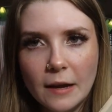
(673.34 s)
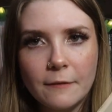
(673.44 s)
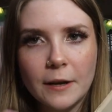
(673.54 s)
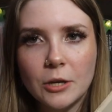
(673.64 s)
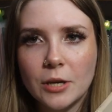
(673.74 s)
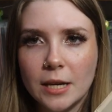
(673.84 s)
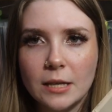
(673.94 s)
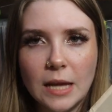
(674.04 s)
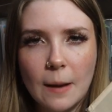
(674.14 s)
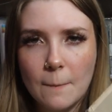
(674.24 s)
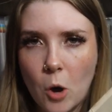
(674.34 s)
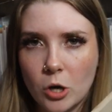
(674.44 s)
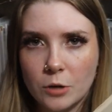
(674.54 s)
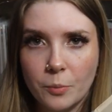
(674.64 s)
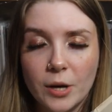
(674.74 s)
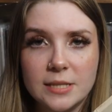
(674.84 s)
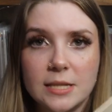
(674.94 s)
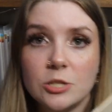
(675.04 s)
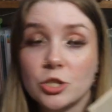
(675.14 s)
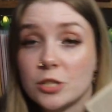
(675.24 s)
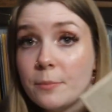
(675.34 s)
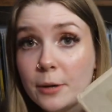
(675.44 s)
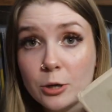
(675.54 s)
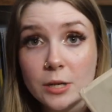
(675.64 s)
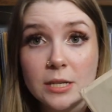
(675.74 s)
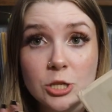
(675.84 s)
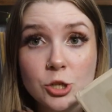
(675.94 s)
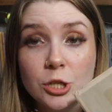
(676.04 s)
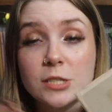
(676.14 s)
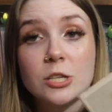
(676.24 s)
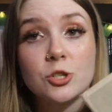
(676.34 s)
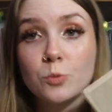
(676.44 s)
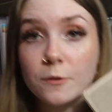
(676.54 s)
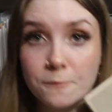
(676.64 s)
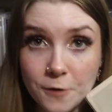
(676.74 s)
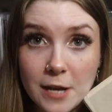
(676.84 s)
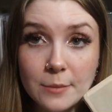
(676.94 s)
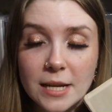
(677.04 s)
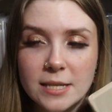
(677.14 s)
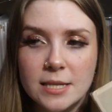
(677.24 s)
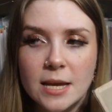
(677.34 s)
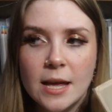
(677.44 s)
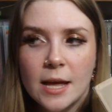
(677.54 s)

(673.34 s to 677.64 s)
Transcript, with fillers: if I could get, like, a modern pressing just in better condition, because I just want to frame it.